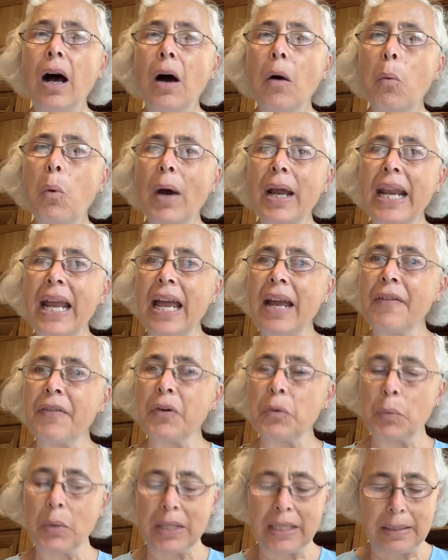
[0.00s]
Whatever
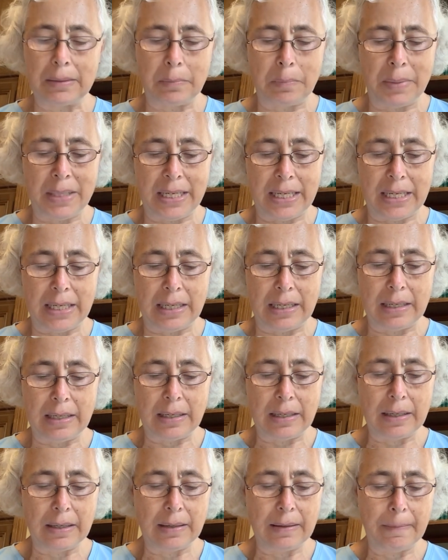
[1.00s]
will it be?
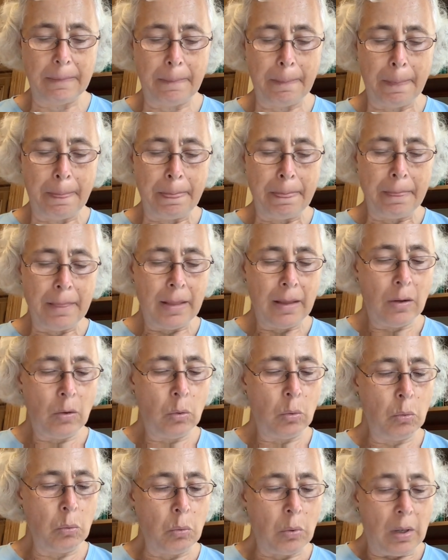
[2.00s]

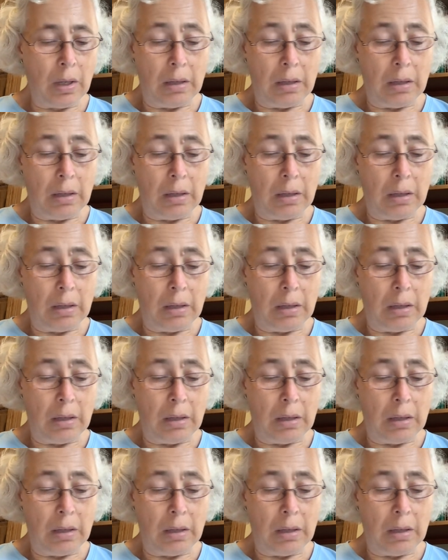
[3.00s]
Oh,